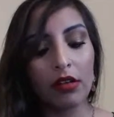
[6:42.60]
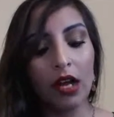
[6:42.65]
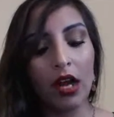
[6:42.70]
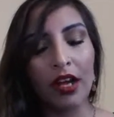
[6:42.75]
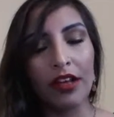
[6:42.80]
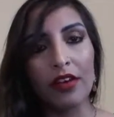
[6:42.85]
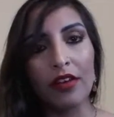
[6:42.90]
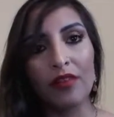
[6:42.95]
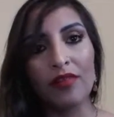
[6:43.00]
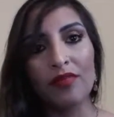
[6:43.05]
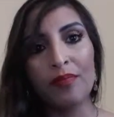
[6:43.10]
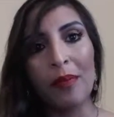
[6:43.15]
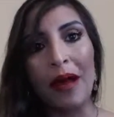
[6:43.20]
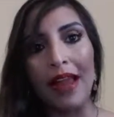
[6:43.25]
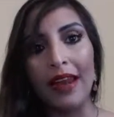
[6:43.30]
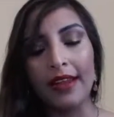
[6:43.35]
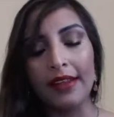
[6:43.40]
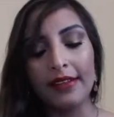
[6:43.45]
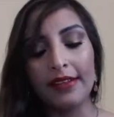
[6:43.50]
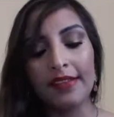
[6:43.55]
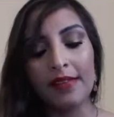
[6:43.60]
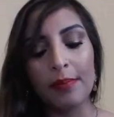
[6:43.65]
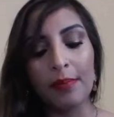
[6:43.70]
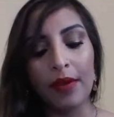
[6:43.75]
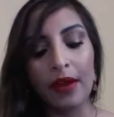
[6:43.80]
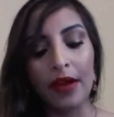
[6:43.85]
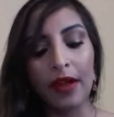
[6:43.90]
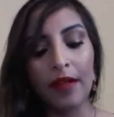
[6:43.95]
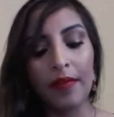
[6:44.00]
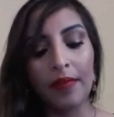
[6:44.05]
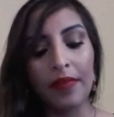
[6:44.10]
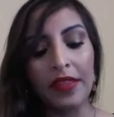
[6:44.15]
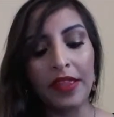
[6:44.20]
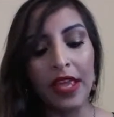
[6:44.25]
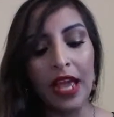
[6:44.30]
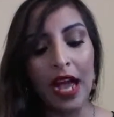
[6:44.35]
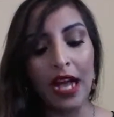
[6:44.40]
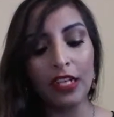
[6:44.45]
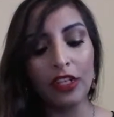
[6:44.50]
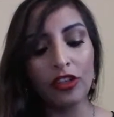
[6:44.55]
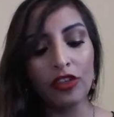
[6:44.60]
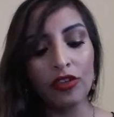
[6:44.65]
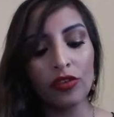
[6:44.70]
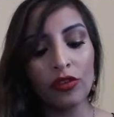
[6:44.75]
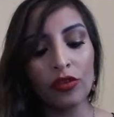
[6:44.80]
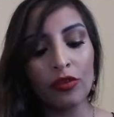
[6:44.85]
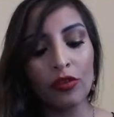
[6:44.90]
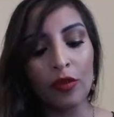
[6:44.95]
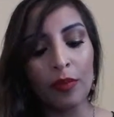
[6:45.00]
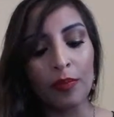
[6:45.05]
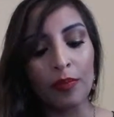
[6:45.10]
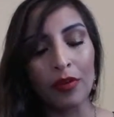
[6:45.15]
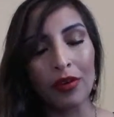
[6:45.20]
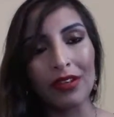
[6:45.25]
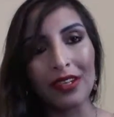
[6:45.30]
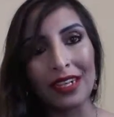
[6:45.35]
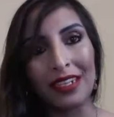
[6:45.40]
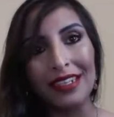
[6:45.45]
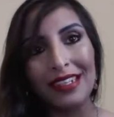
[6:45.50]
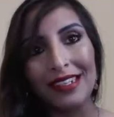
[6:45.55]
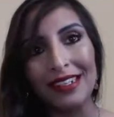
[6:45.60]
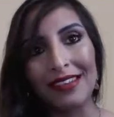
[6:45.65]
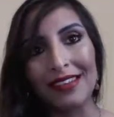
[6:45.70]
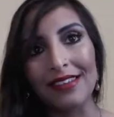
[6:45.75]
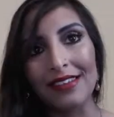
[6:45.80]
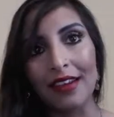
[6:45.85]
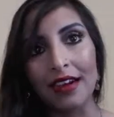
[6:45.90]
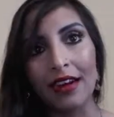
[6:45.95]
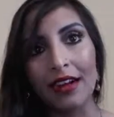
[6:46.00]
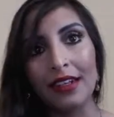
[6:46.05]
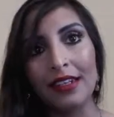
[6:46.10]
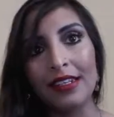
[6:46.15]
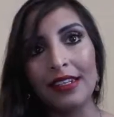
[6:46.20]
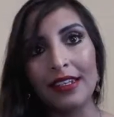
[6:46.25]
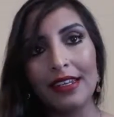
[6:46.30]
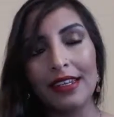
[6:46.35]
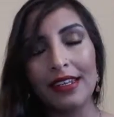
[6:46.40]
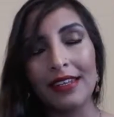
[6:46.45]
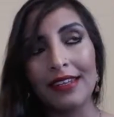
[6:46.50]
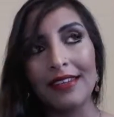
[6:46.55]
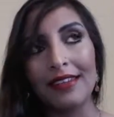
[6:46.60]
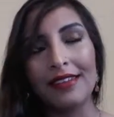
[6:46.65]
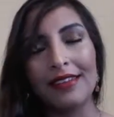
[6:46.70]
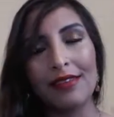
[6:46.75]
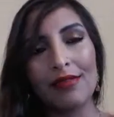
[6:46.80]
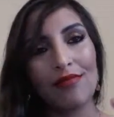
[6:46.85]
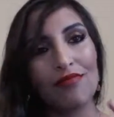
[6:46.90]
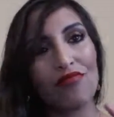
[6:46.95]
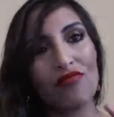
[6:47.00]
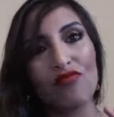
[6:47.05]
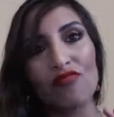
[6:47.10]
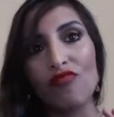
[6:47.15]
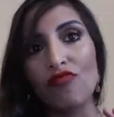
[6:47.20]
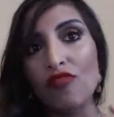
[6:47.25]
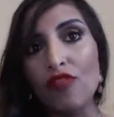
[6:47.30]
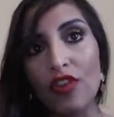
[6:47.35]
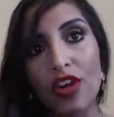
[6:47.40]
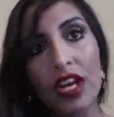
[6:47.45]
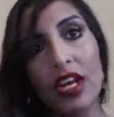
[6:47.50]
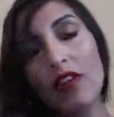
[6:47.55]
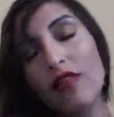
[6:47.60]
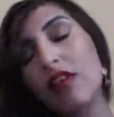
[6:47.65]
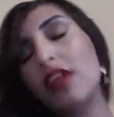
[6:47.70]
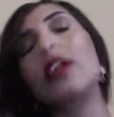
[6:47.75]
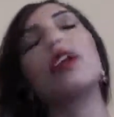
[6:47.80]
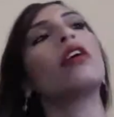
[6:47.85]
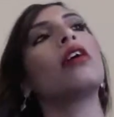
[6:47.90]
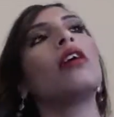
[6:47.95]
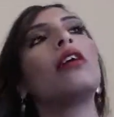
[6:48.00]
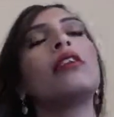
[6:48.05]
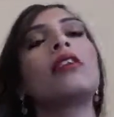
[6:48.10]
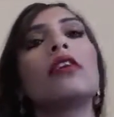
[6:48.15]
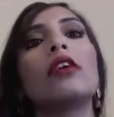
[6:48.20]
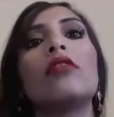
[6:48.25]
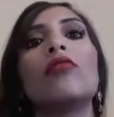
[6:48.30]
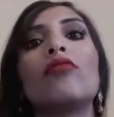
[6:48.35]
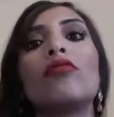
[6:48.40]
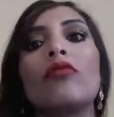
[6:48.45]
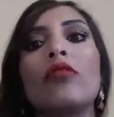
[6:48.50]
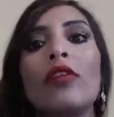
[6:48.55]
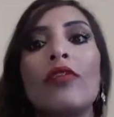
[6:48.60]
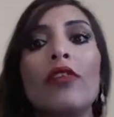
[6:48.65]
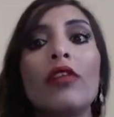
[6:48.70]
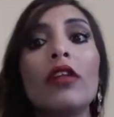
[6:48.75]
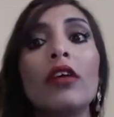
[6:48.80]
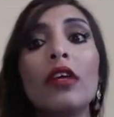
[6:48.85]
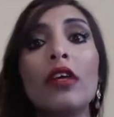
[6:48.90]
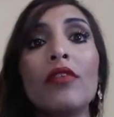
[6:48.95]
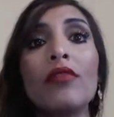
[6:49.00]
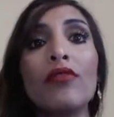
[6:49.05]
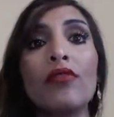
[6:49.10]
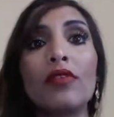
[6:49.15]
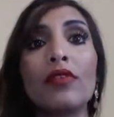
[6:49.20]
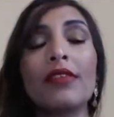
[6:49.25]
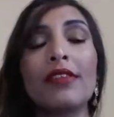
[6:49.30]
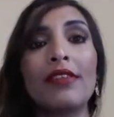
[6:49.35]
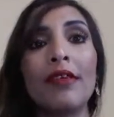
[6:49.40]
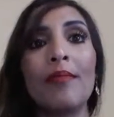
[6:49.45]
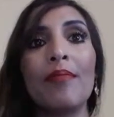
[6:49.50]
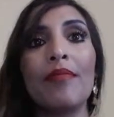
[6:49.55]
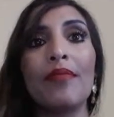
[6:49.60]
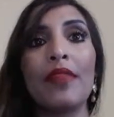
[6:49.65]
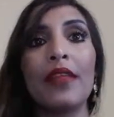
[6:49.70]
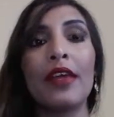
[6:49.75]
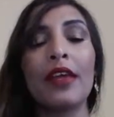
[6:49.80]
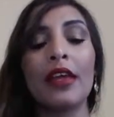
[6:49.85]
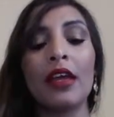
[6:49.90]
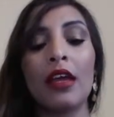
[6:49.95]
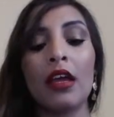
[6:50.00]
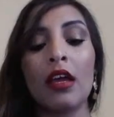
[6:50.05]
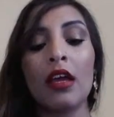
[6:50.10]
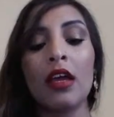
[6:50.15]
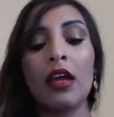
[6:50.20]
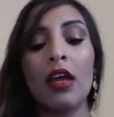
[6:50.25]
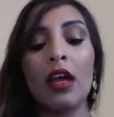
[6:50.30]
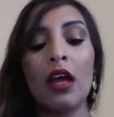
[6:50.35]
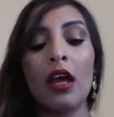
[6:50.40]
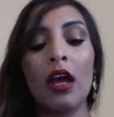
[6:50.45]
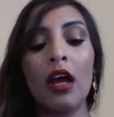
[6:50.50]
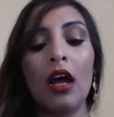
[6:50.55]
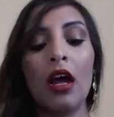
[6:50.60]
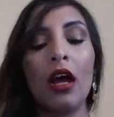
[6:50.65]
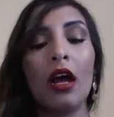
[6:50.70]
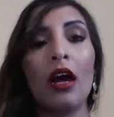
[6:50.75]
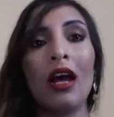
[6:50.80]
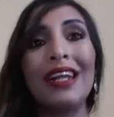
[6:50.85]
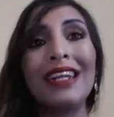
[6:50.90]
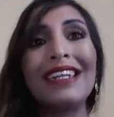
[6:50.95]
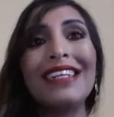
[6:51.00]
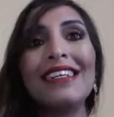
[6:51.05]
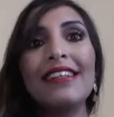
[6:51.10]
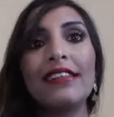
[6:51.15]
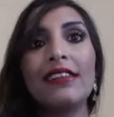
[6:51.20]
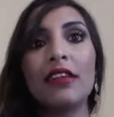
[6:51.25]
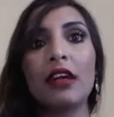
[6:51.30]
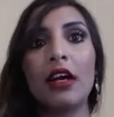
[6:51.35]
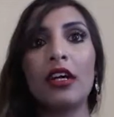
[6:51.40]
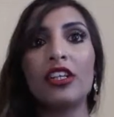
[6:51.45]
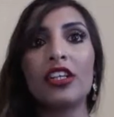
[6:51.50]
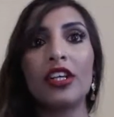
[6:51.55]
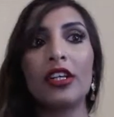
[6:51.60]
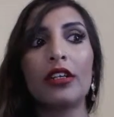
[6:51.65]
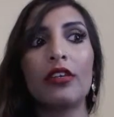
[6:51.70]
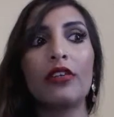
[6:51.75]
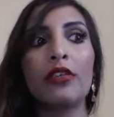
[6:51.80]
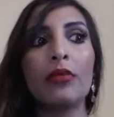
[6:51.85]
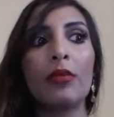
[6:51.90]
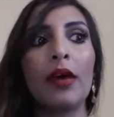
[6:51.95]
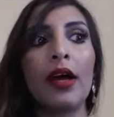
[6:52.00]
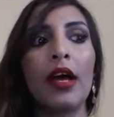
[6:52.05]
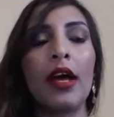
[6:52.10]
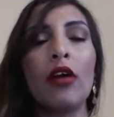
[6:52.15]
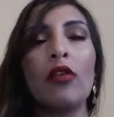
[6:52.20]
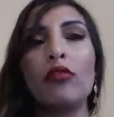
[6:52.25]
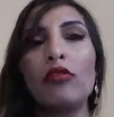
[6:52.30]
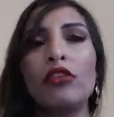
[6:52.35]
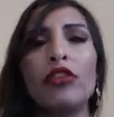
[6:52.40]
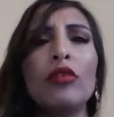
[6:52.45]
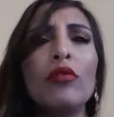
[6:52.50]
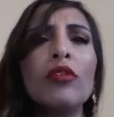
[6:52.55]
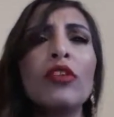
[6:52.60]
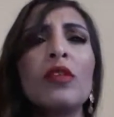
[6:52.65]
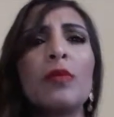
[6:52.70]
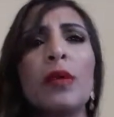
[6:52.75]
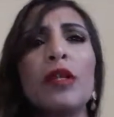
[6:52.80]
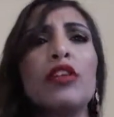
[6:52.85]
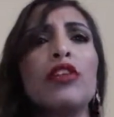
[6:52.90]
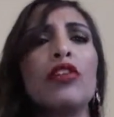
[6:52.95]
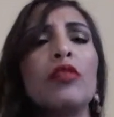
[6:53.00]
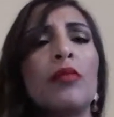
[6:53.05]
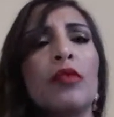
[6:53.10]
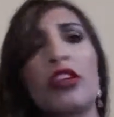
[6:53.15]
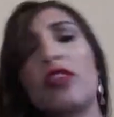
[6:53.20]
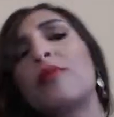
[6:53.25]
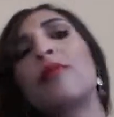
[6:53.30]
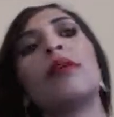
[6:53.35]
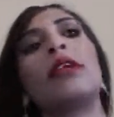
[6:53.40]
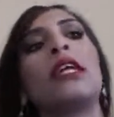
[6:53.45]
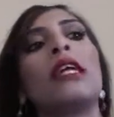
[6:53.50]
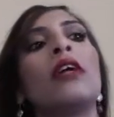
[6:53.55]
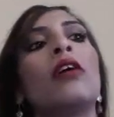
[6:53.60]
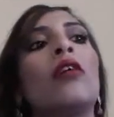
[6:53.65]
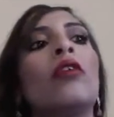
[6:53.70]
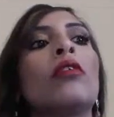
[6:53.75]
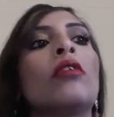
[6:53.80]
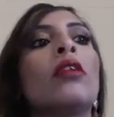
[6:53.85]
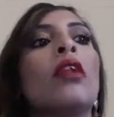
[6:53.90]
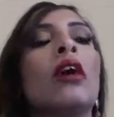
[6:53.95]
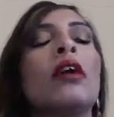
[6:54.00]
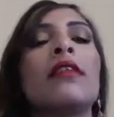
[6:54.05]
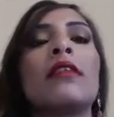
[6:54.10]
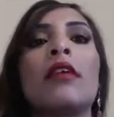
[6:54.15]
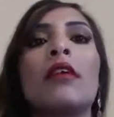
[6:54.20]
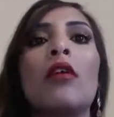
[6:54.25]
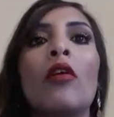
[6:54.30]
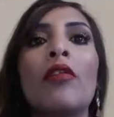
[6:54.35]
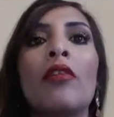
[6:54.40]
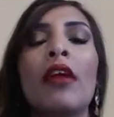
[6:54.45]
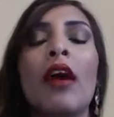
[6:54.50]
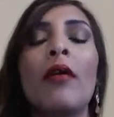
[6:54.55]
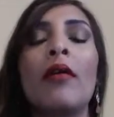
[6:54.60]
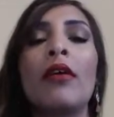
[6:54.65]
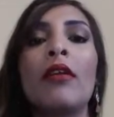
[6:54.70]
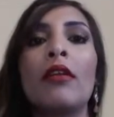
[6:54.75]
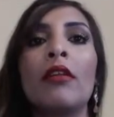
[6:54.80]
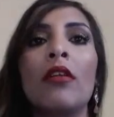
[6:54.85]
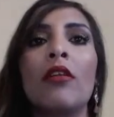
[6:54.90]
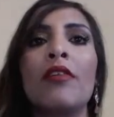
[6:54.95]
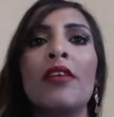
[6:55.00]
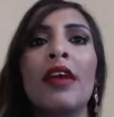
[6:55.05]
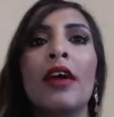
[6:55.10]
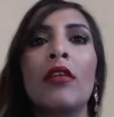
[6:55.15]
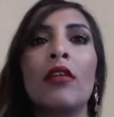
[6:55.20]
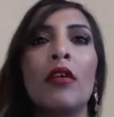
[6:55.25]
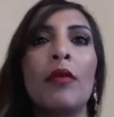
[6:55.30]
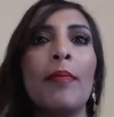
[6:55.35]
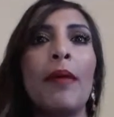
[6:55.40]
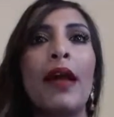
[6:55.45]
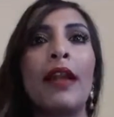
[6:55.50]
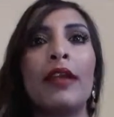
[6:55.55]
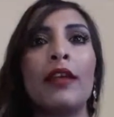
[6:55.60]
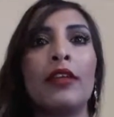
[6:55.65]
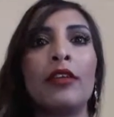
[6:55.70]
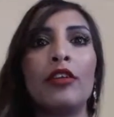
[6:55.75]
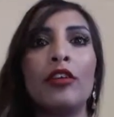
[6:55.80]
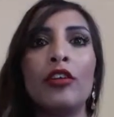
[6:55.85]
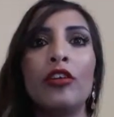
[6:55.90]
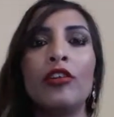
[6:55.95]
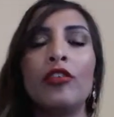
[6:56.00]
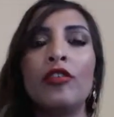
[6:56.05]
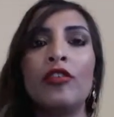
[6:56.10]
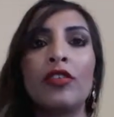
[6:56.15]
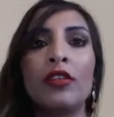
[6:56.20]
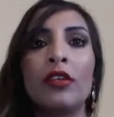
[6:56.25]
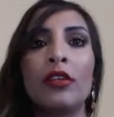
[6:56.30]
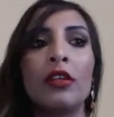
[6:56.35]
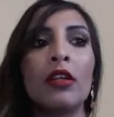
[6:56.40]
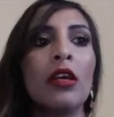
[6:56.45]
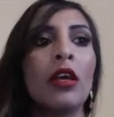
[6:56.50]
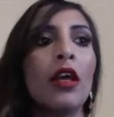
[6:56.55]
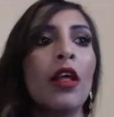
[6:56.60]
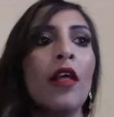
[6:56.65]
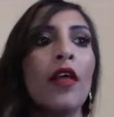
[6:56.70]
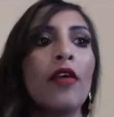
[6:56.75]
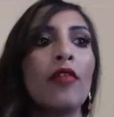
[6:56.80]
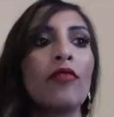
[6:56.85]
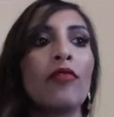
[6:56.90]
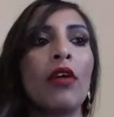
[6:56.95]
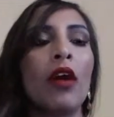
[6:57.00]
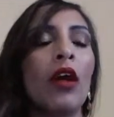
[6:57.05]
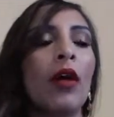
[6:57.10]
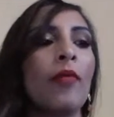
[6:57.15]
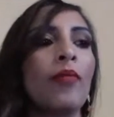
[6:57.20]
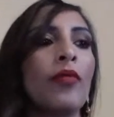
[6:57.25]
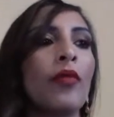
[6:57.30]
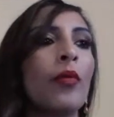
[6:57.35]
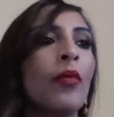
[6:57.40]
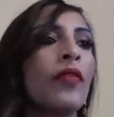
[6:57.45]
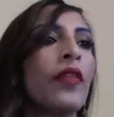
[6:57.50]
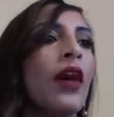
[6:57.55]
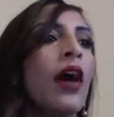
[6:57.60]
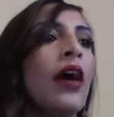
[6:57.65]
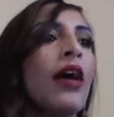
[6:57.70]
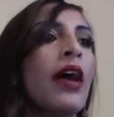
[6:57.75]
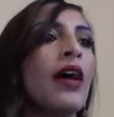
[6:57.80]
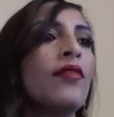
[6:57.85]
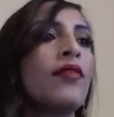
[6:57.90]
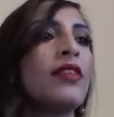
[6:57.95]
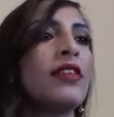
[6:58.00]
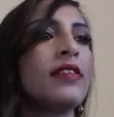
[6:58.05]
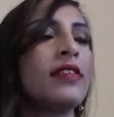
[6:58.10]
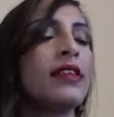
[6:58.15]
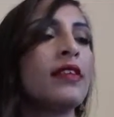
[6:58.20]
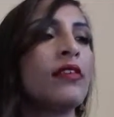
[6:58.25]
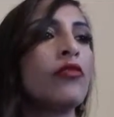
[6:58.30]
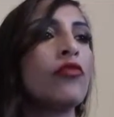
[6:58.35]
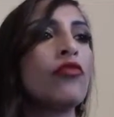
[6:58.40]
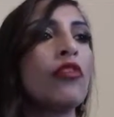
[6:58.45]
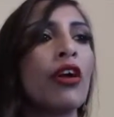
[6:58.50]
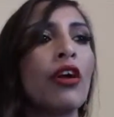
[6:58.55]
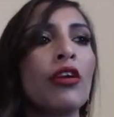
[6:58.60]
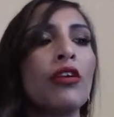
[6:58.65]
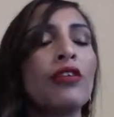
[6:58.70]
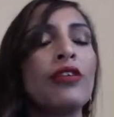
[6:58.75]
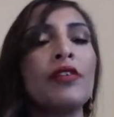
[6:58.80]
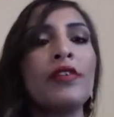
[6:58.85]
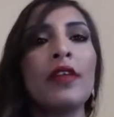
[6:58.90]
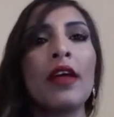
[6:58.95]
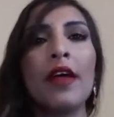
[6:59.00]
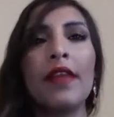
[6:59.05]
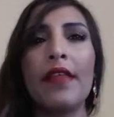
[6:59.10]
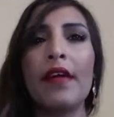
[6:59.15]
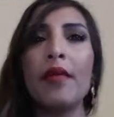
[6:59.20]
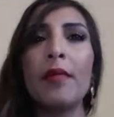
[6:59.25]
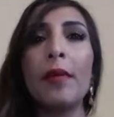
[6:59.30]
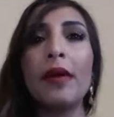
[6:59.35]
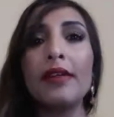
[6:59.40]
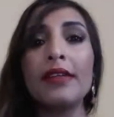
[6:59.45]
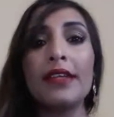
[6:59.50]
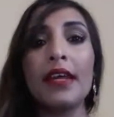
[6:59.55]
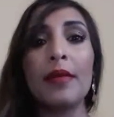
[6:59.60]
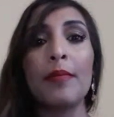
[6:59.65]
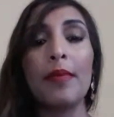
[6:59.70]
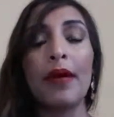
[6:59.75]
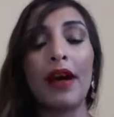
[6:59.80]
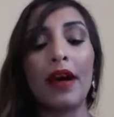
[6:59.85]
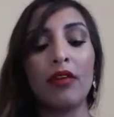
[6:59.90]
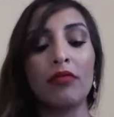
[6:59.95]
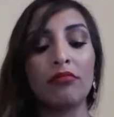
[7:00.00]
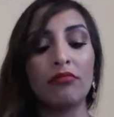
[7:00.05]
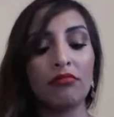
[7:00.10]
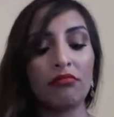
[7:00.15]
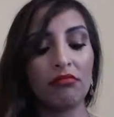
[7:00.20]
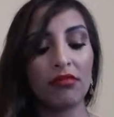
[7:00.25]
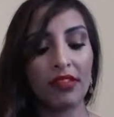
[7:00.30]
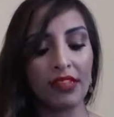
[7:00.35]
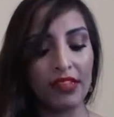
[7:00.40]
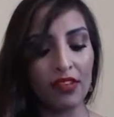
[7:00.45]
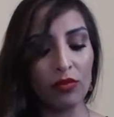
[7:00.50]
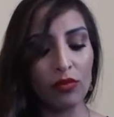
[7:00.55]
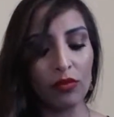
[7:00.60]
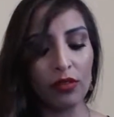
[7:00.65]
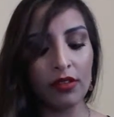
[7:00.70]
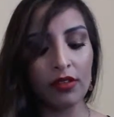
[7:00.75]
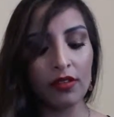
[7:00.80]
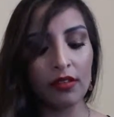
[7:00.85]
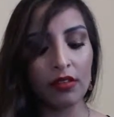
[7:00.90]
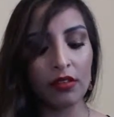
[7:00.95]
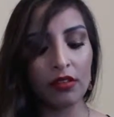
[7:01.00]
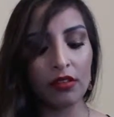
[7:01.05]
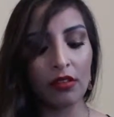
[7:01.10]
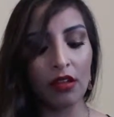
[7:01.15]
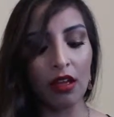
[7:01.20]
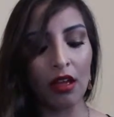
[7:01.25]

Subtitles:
kind of palettes, but the actual product inside is really, really good. If you're looking for something, an easy eyeshadow to wear, or you don't want to spend too much money on like the L'Oreal palette nudes, and the one that I have is in rose, they're about £10. This was